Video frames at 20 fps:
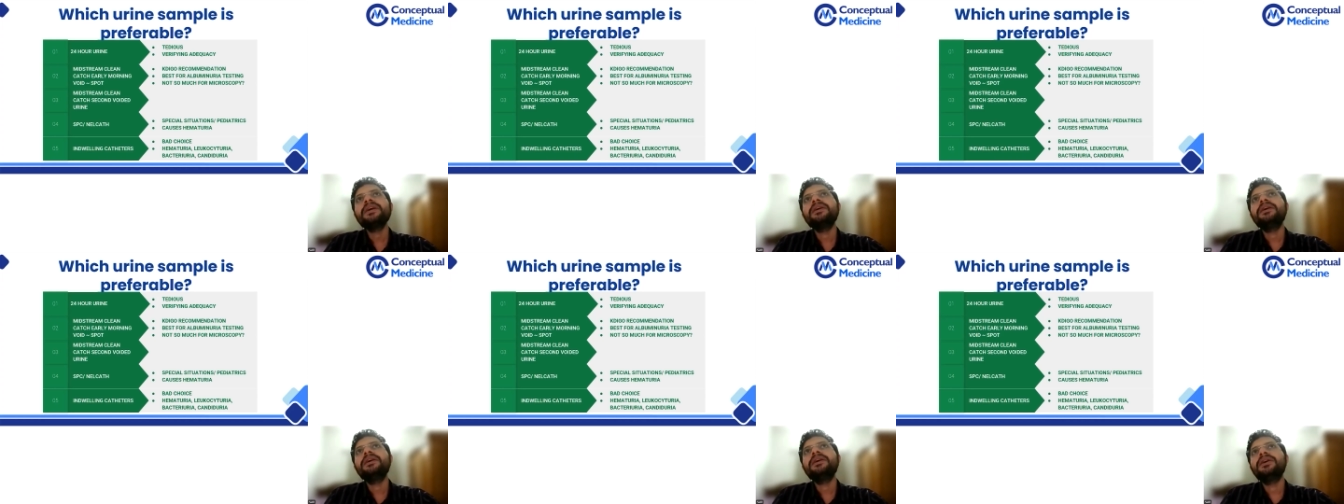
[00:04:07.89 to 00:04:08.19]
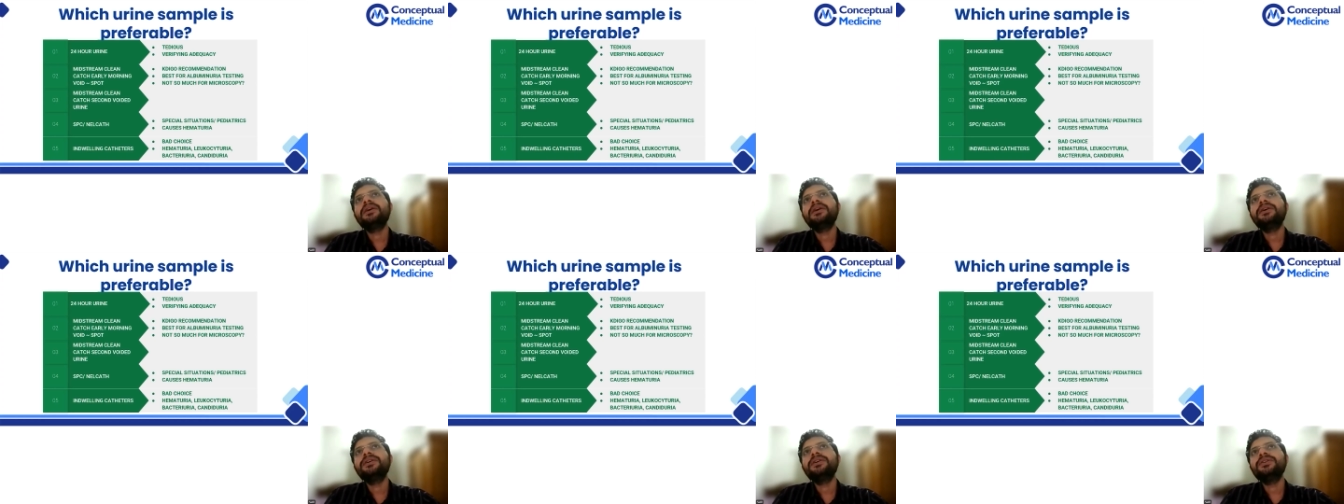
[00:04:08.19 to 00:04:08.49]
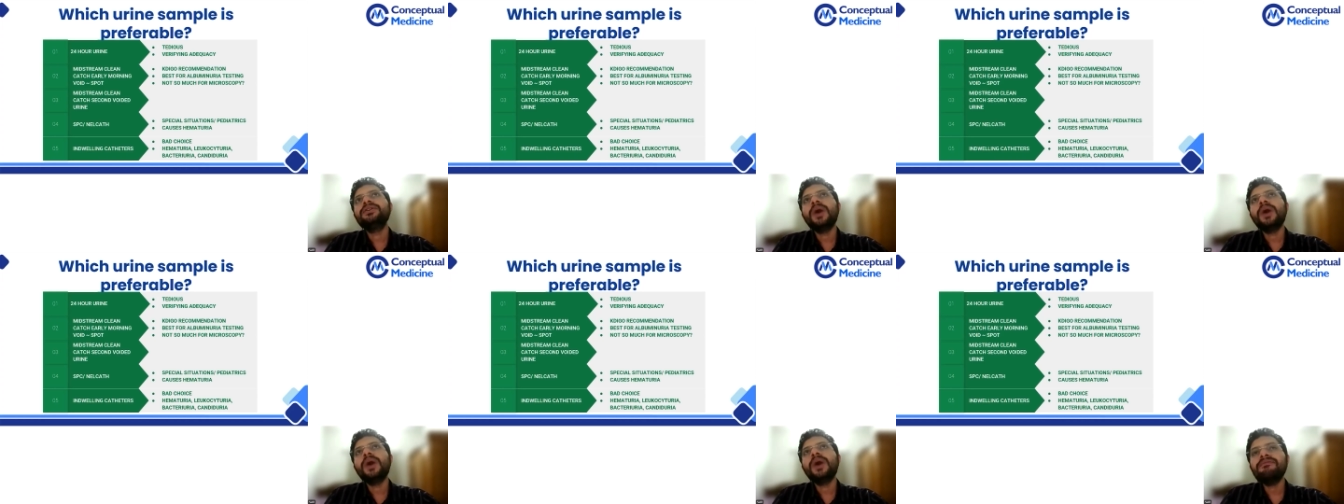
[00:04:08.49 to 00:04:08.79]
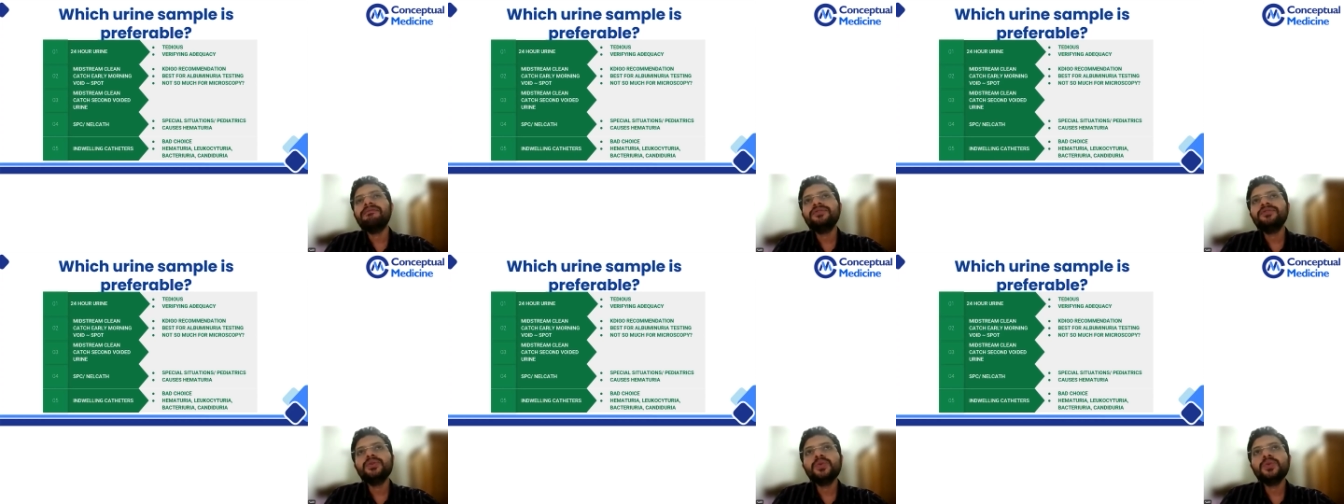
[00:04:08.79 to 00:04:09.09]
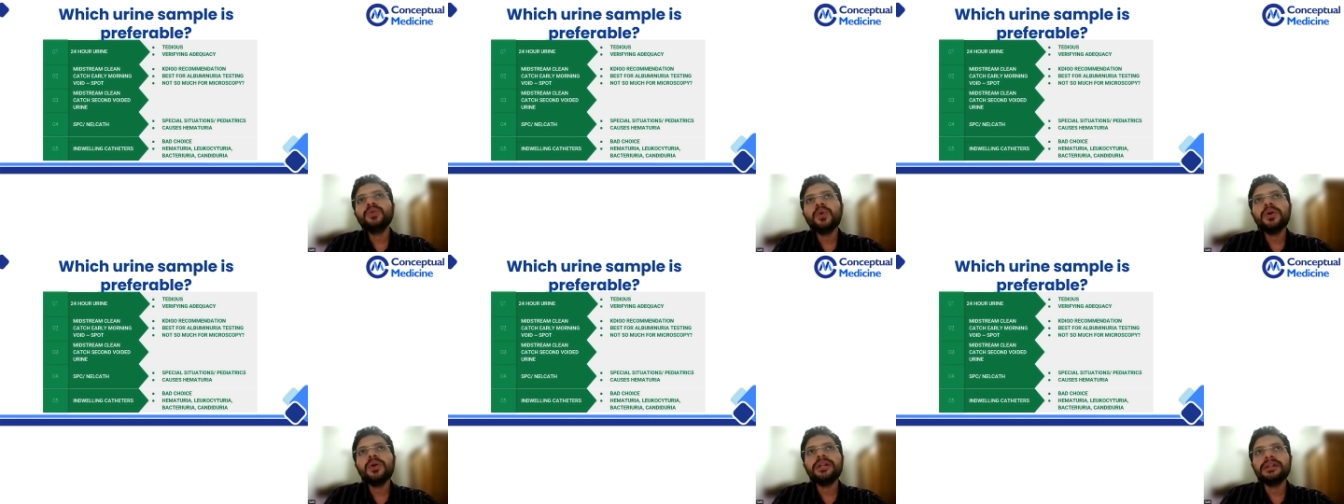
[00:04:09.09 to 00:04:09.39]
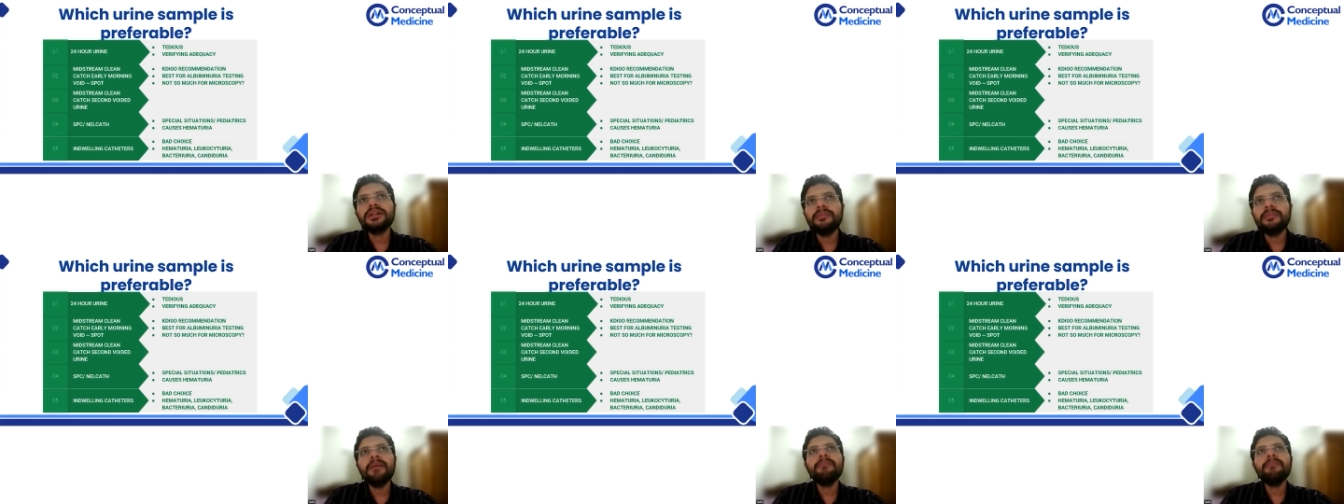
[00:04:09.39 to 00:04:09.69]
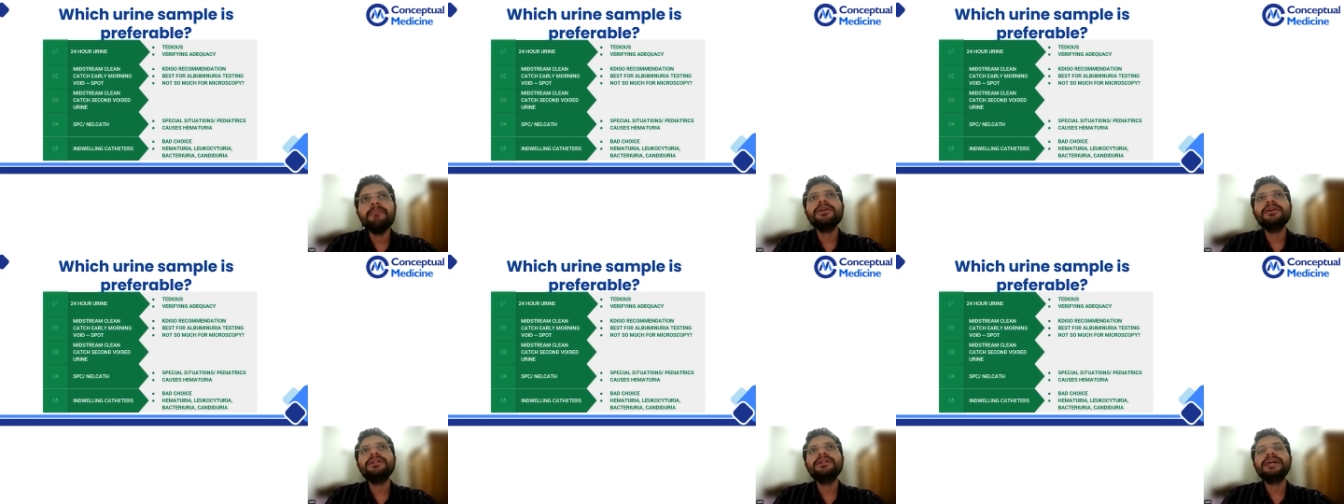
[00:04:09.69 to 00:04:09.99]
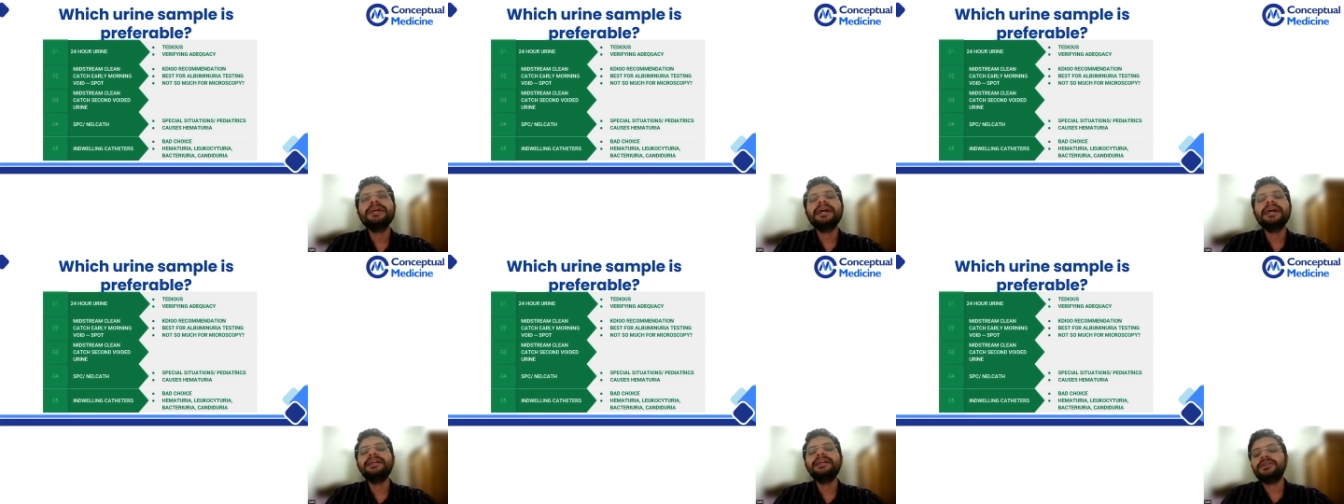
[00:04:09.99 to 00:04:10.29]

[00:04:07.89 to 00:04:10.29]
You have to remember that